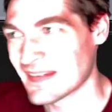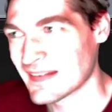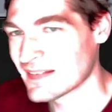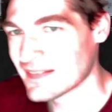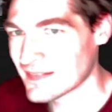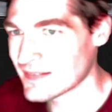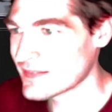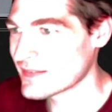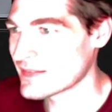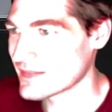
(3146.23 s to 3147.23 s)

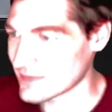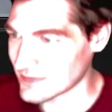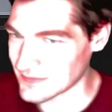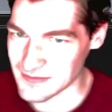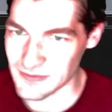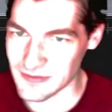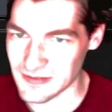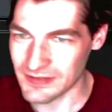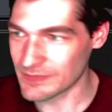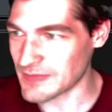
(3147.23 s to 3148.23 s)
Oh, he's going to
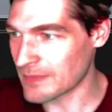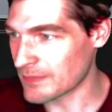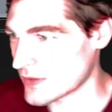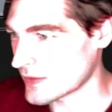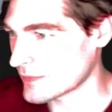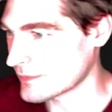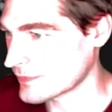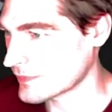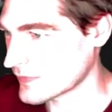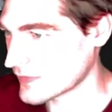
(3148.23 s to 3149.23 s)
dismember.
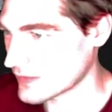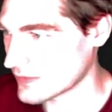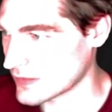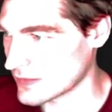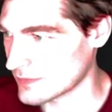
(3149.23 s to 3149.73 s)
All right.